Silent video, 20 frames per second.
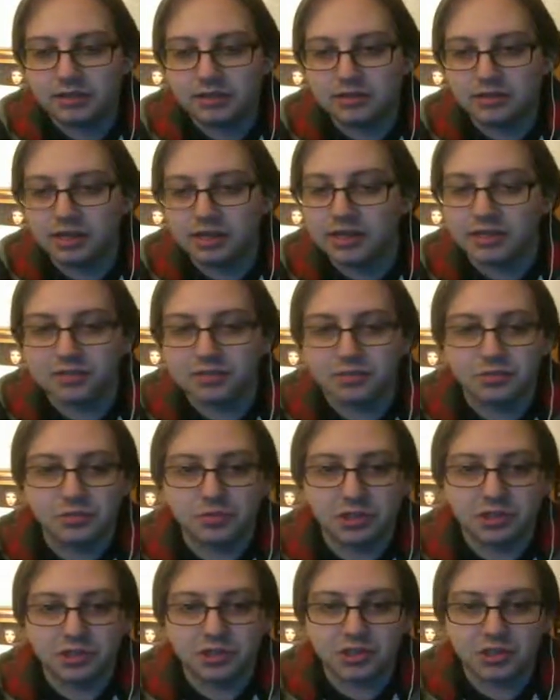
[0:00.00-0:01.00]
they didn't do
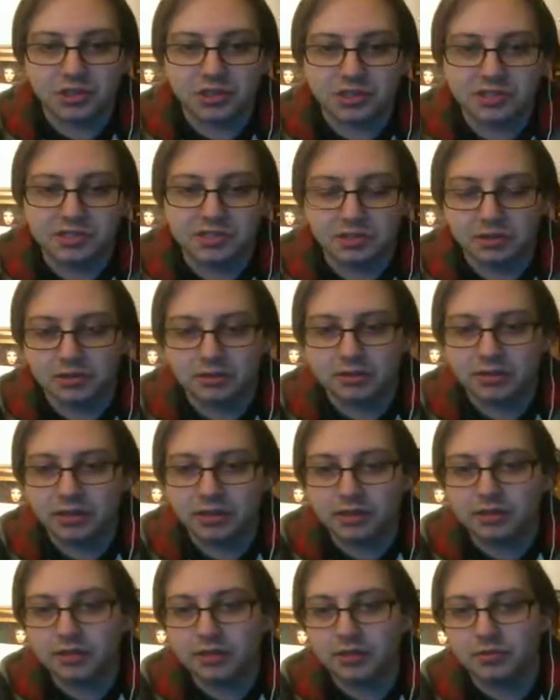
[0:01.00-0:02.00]
much.
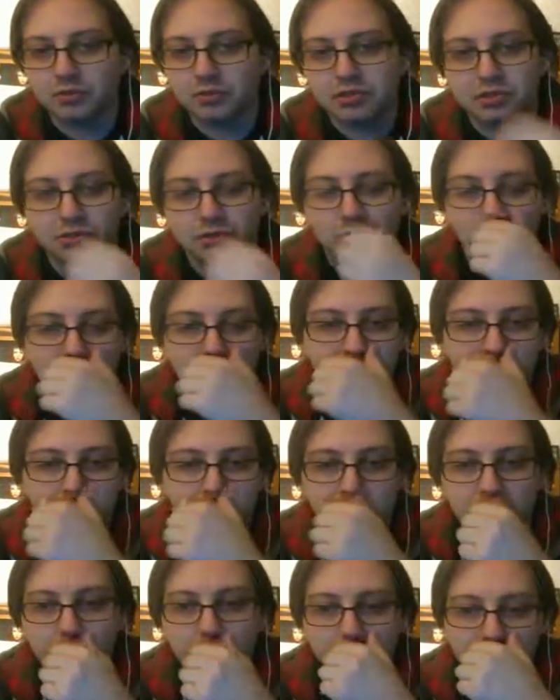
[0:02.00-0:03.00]
They were still going
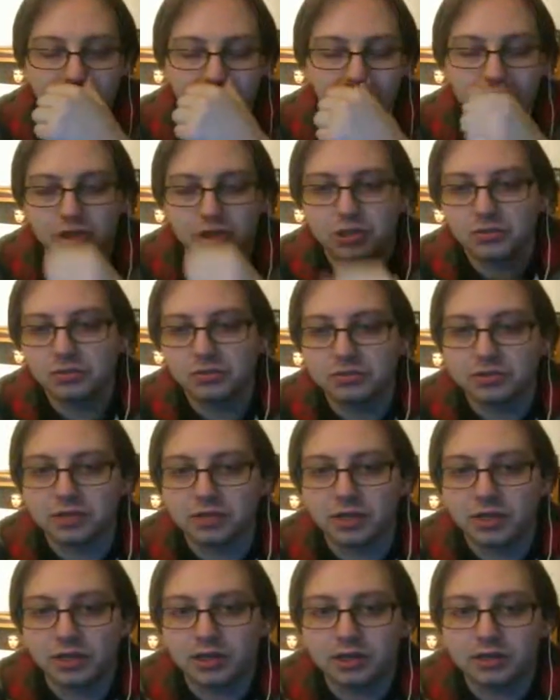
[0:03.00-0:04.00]
through issues.
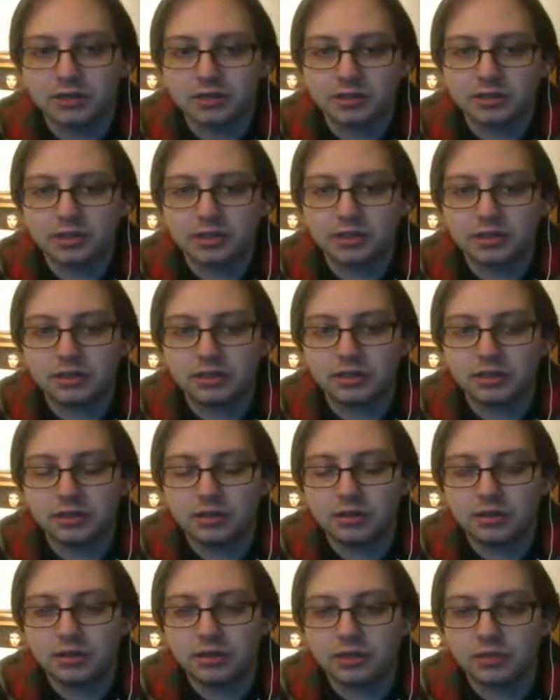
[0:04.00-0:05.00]

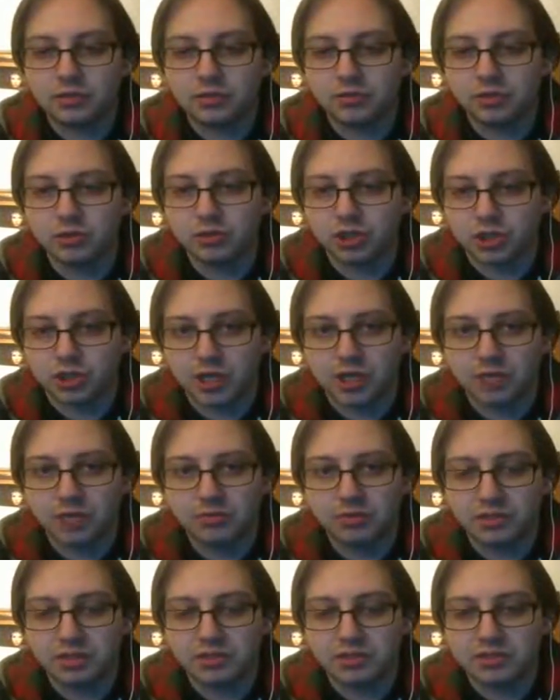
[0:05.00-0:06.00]
It's a real shame
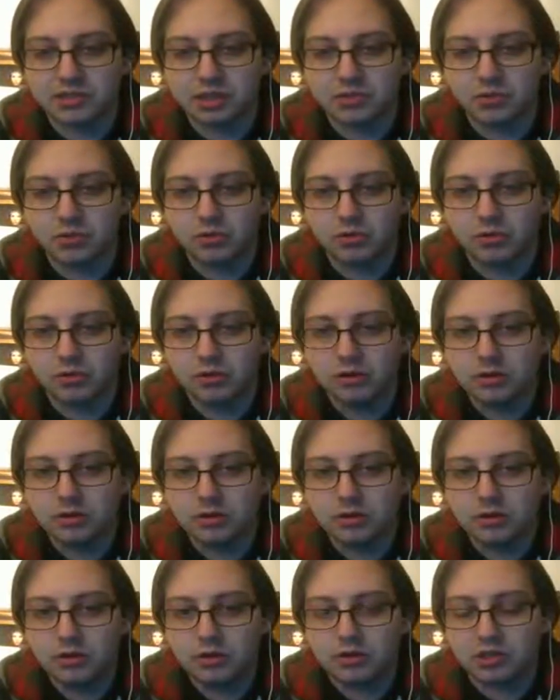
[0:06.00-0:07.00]
because they were
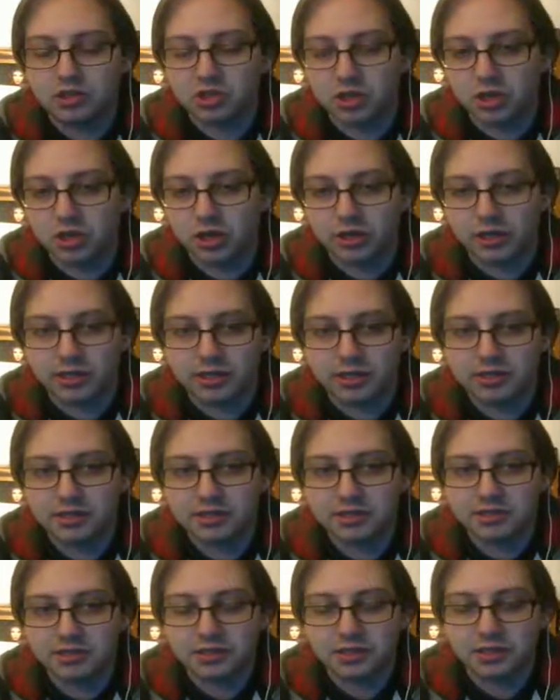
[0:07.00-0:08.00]
the talk of the
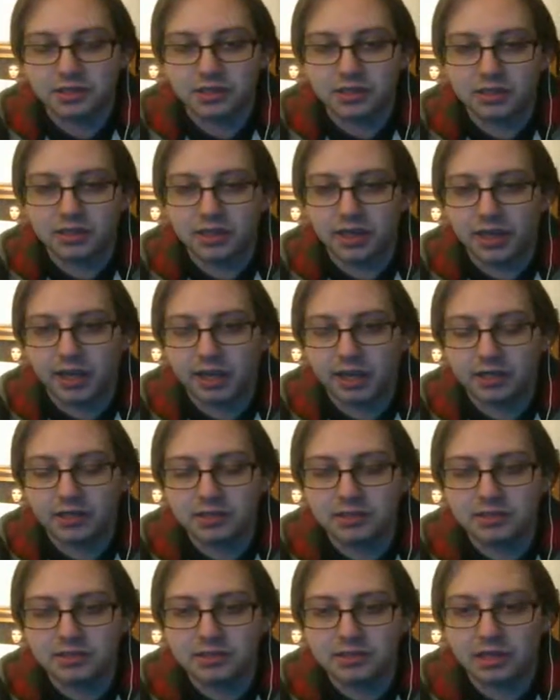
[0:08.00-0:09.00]
indies in the
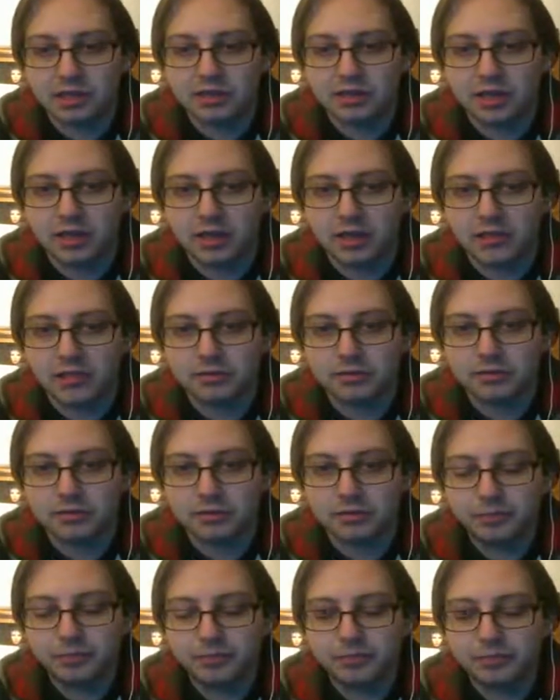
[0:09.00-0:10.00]
80s, and then,
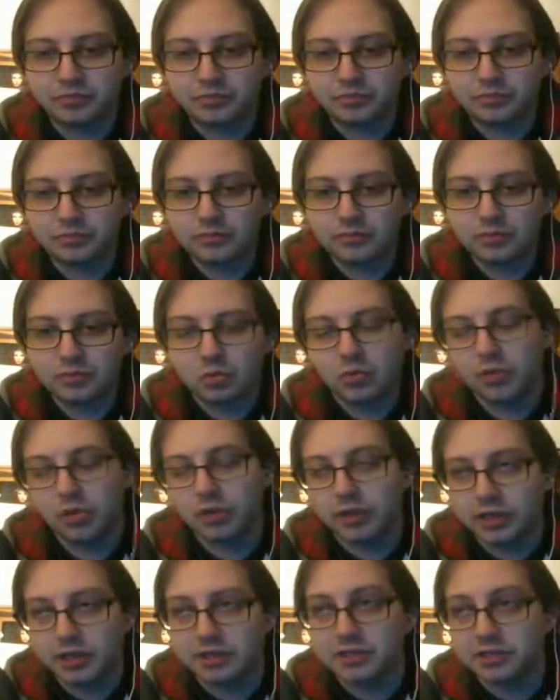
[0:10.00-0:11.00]

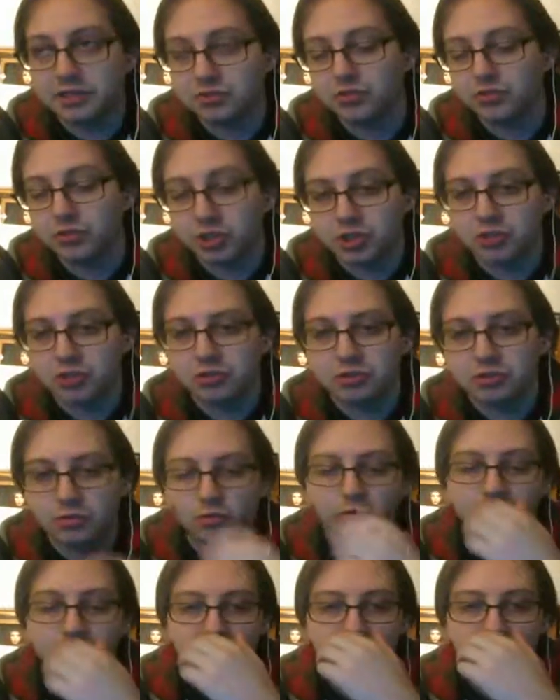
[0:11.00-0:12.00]
well, indies
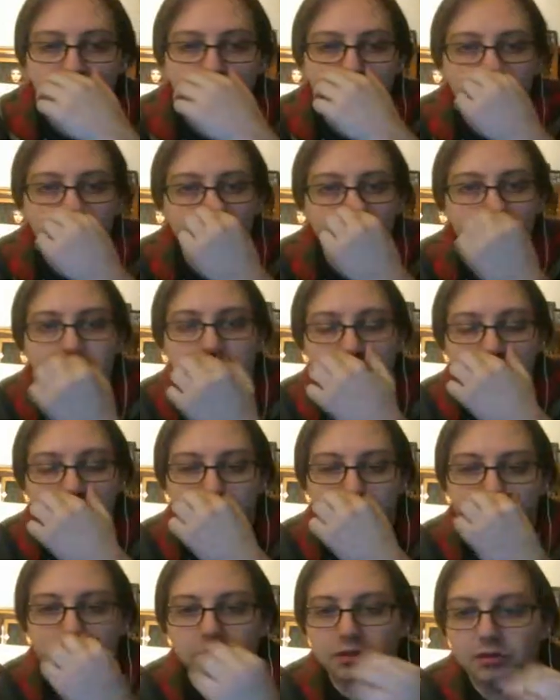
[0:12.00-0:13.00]
regionals is
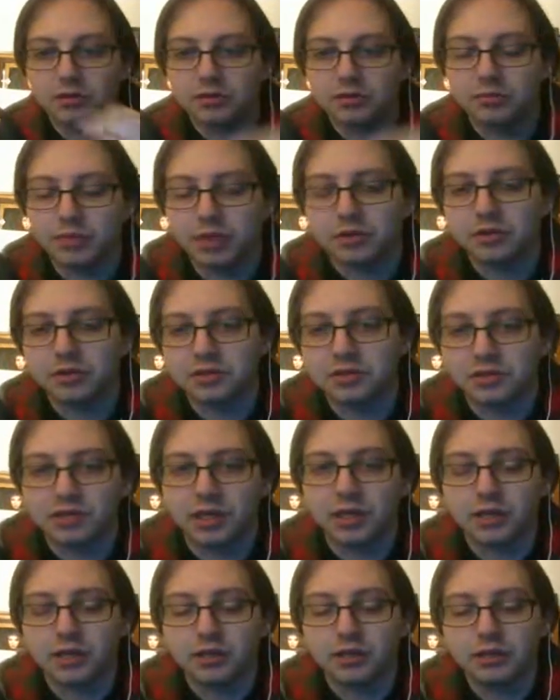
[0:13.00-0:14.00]
better to
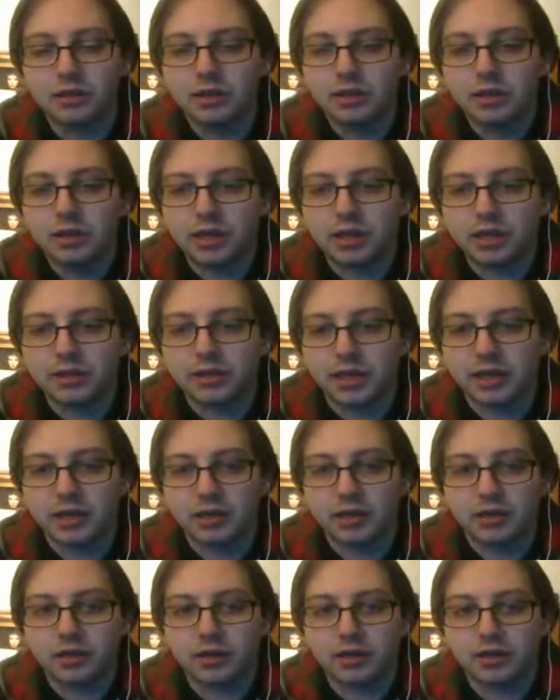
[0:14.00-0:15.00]
say, and then